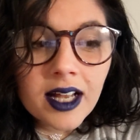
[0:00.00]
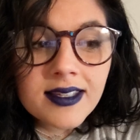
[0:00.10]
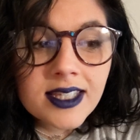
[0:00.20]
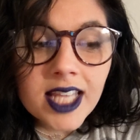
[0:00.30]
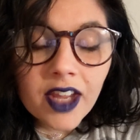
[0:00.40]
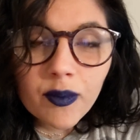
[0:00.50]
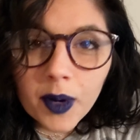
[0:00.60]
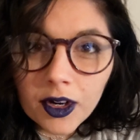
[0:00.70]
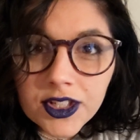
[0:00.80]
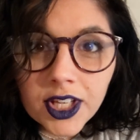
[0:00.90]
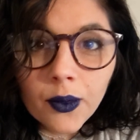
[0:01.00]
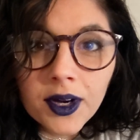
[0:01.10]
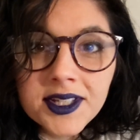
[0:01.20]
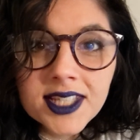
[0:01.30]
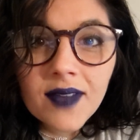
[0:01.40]
a safe person
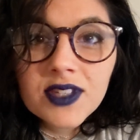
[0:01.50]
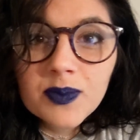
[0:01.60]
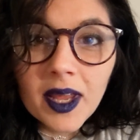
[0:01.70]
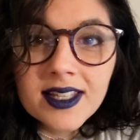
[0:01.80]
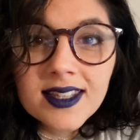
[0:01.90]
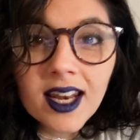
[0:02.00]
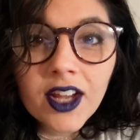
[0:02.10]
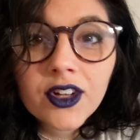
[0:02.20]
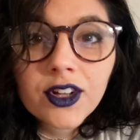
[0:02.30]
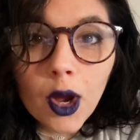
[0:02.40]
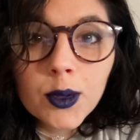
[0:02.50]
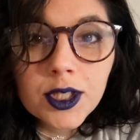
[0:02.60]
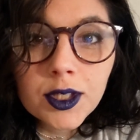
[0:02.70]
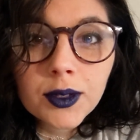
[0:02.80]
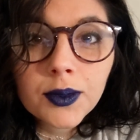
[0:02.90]
or a safe space that I could go
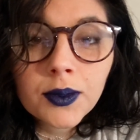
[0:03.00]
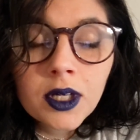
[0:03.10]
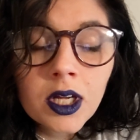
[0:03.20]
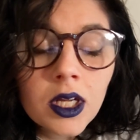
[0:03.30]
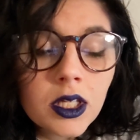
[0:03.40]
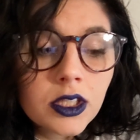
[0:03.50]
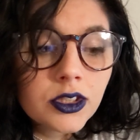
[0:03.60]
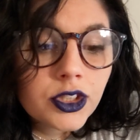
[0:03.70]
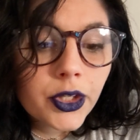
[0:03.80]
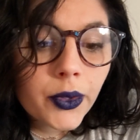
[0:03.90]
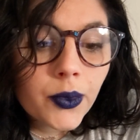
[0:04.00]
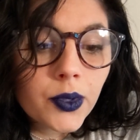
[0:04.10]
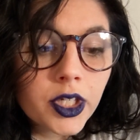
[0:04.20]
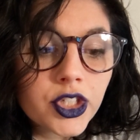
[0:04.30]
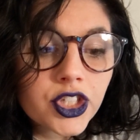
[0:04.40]

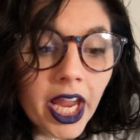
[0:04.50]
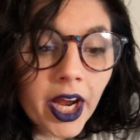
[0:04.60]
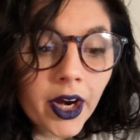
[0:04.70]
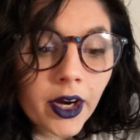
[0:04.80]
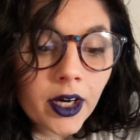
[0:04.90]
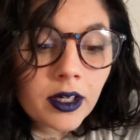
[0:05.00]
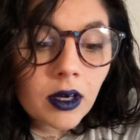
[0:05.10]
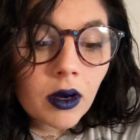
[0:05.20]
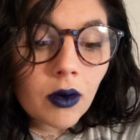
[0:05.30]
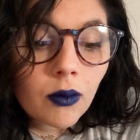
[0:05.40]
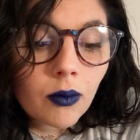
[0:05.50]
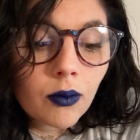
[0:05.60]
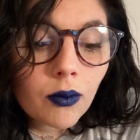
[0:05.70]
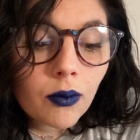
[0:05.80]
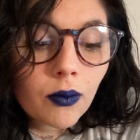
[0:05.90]
to share
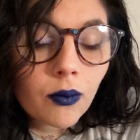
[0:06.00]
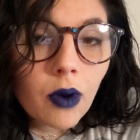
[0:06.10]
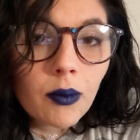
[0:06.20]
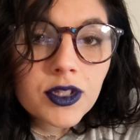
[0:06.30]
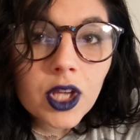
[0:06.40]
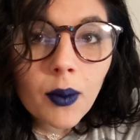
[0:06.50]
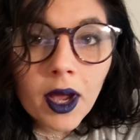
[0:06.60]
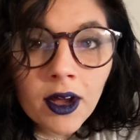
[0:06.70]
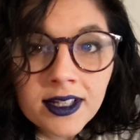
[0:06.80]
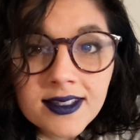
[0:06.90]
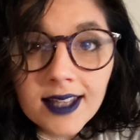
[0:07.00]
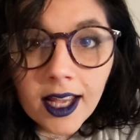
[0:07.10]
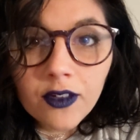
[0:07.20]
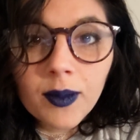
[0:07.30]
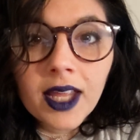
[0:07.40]
what was going on
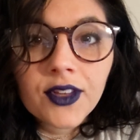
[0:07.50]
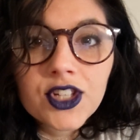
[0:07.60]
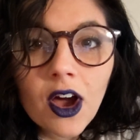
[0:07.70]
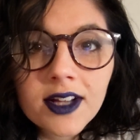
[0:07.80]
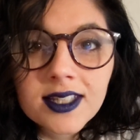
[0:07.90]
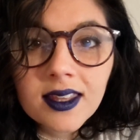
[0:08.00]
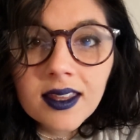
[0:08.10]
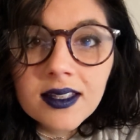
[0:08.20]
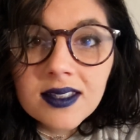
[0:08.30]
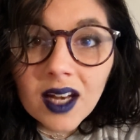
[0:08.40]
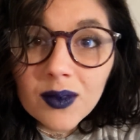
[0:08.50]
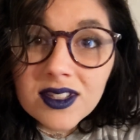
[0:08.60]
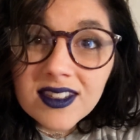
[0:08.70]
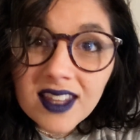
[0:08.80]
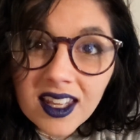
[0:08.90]
inside of me and the toxic things that I
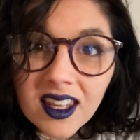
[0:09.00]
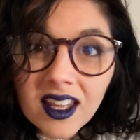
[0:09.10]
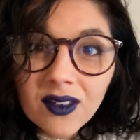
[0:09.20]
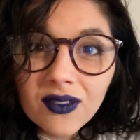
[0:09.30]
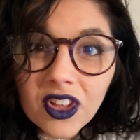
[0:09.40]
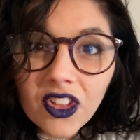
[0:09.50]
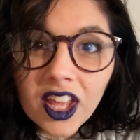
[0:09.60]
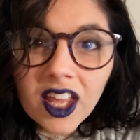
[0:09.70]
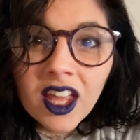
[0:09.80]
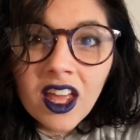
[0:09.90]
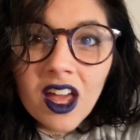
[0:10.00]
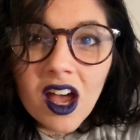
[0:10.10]
was thinking and feeling.